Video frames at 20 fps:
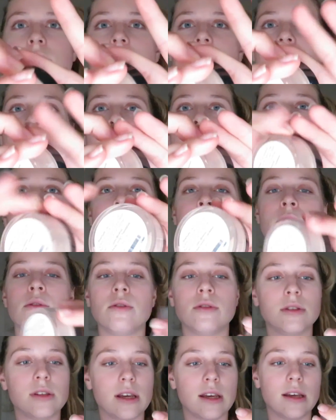7
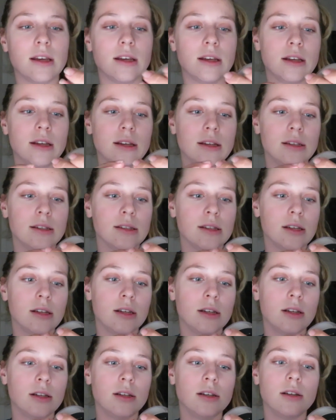Minerals. It is
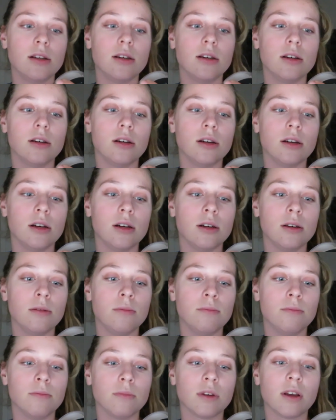
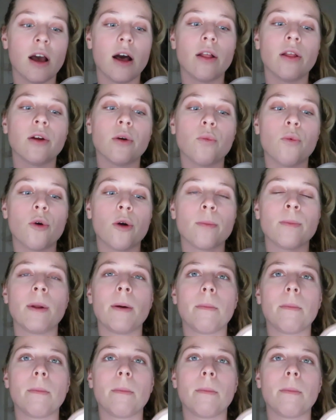Color Warm